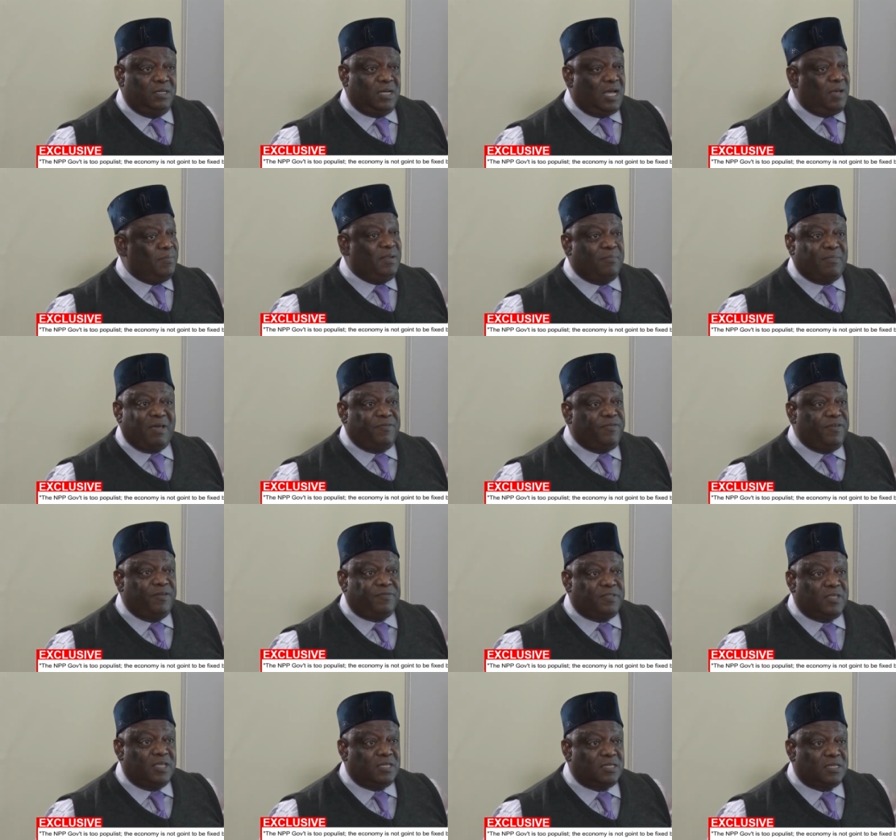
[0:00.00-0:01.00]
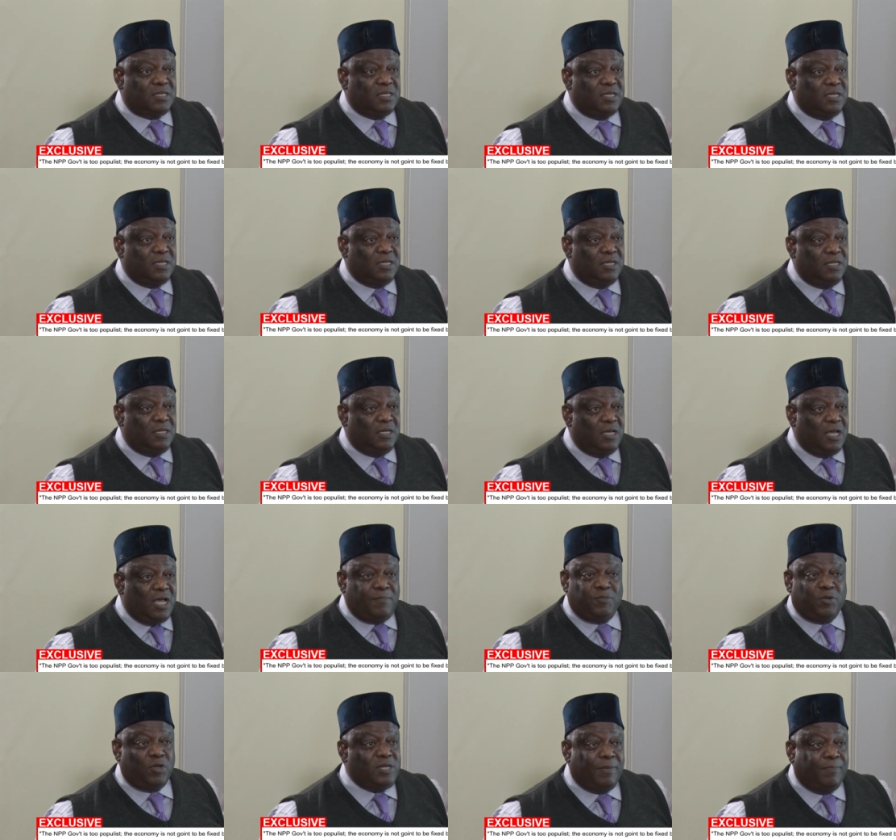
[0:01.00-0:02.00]
I'm in my 50s.
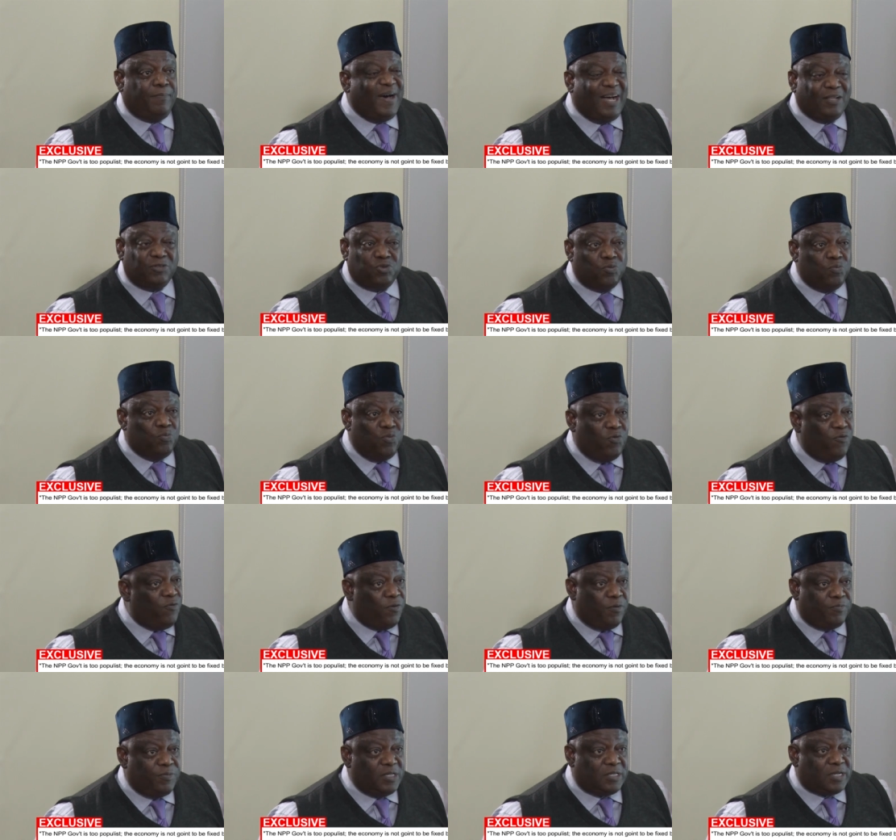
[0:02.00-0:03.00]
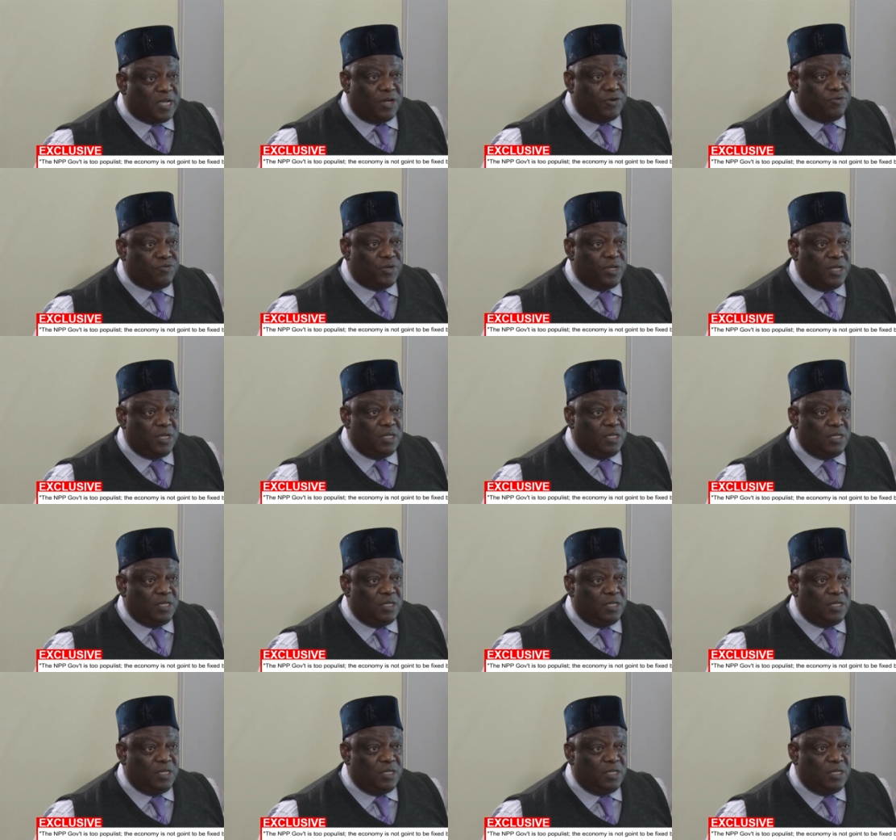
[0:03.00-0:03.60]
I'm not about to move from this country.